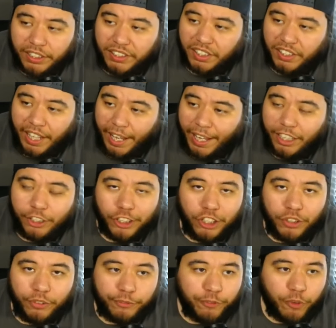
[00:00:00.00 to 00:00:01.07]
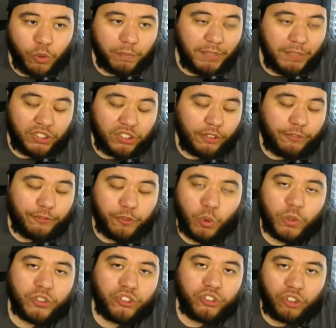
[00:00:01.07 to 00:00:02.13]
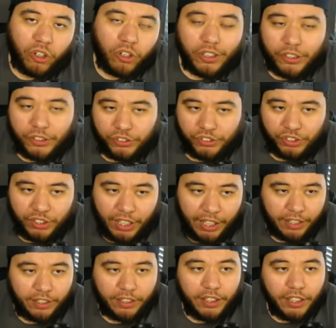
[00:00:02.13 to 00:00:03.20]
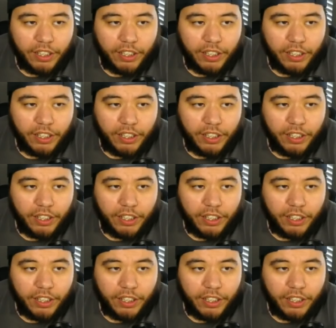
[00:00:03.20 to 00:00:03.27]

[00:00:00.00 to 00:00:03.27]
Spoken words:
Today, missing four starters today,